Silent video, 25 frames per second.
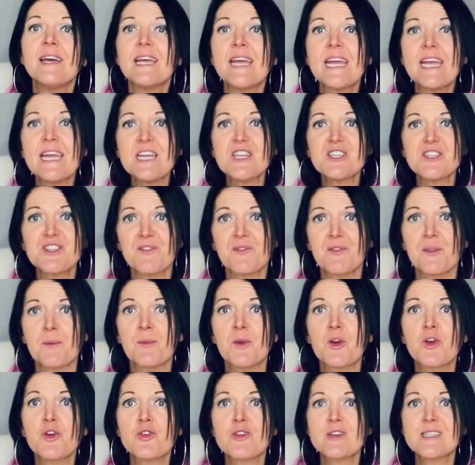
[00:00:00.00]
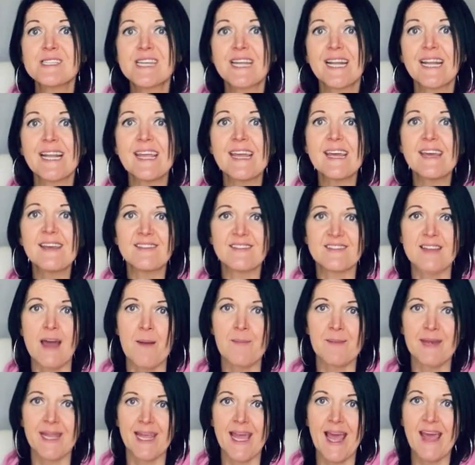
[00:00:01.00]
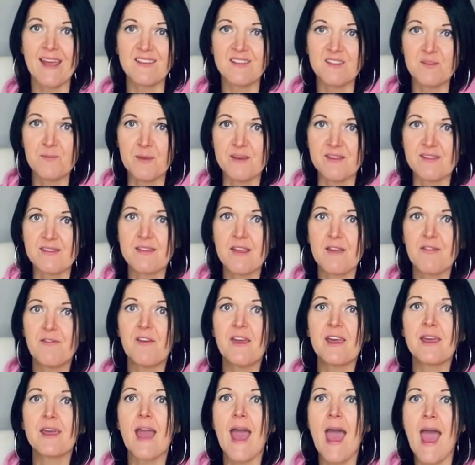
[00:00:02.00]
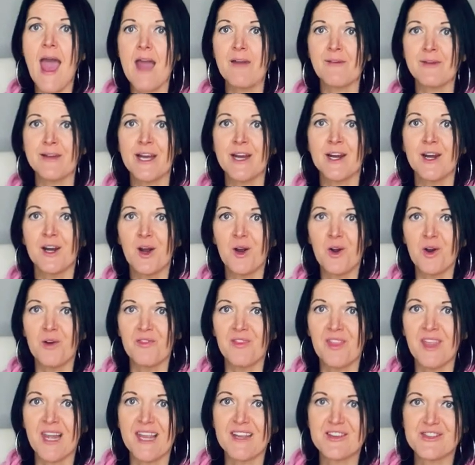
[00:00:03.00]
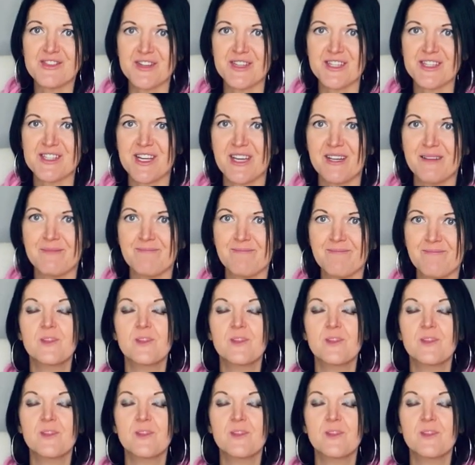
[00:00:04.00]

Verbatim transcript: each of them critically examining a specific area of the literature.